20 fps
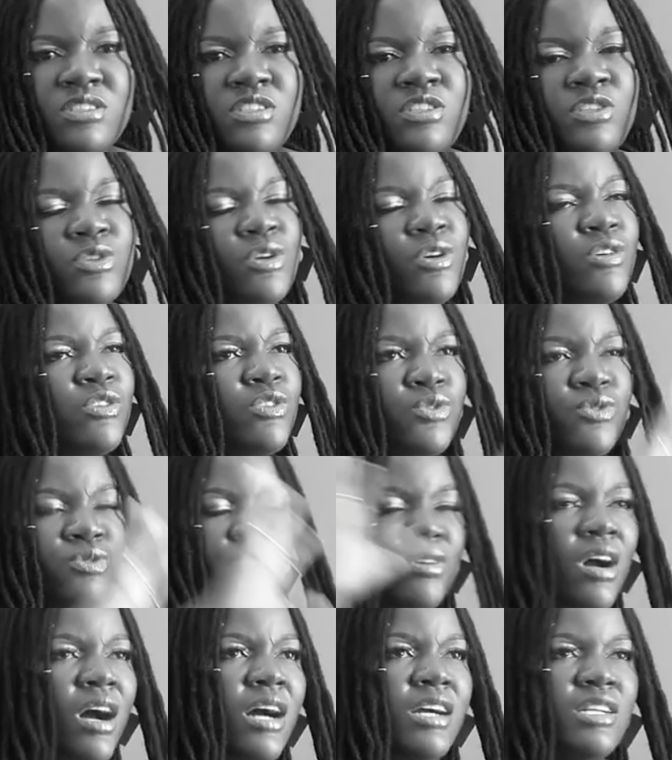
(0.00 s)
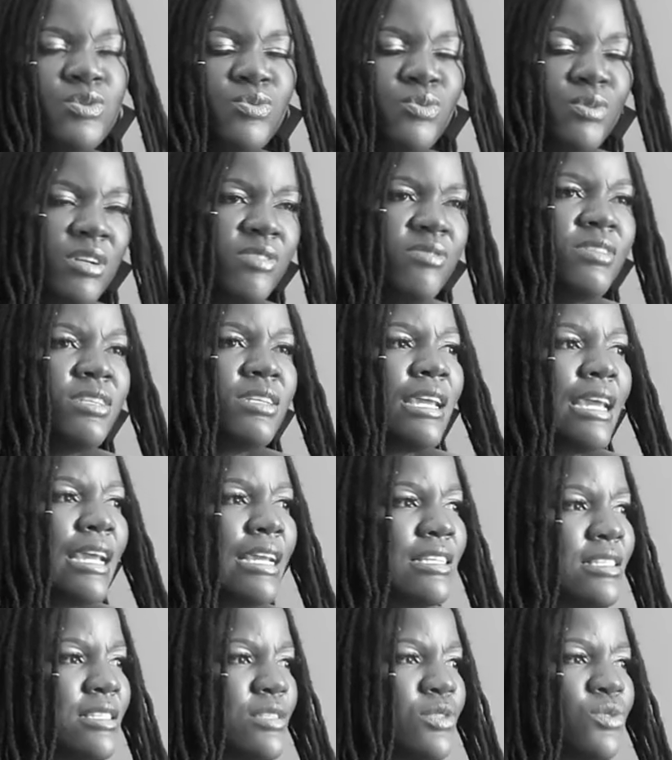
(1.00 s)
you know, through art, whatever the
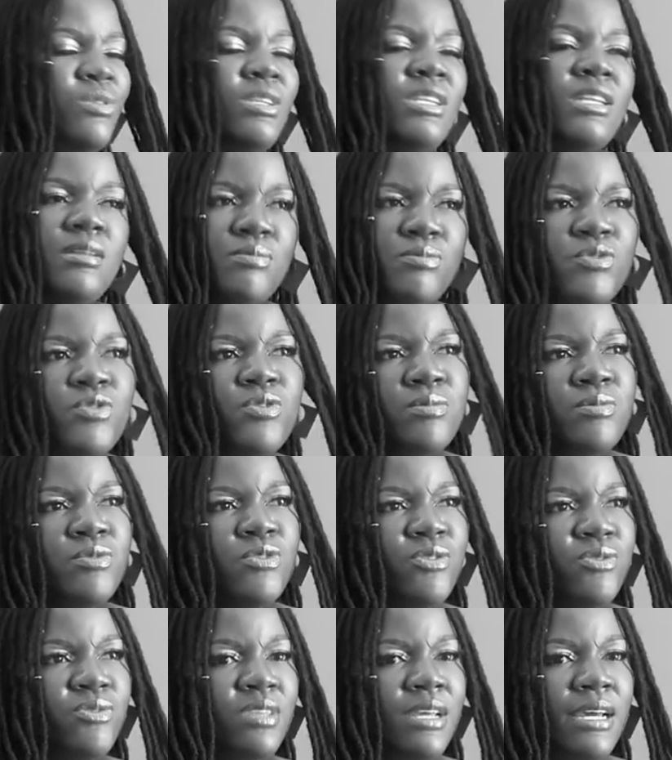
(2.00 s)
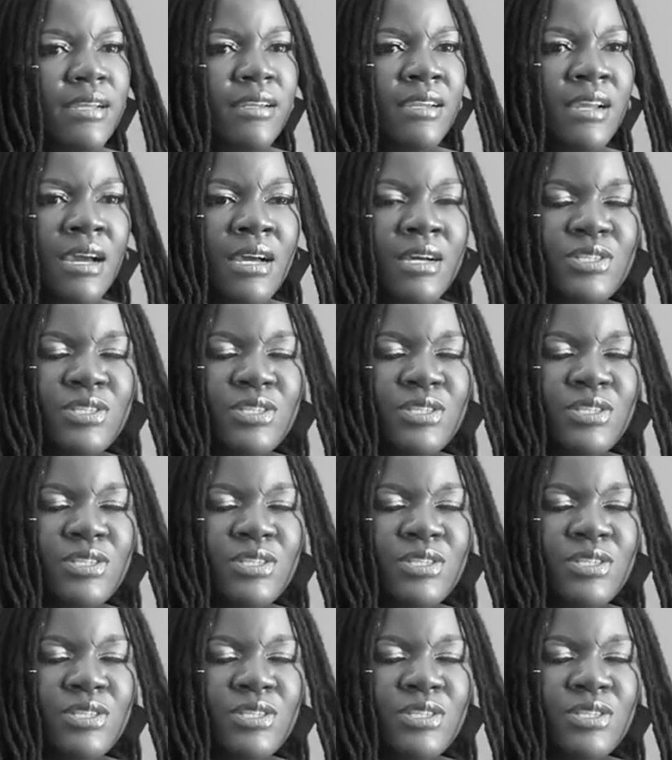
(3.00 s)
case is, we need more and more of that.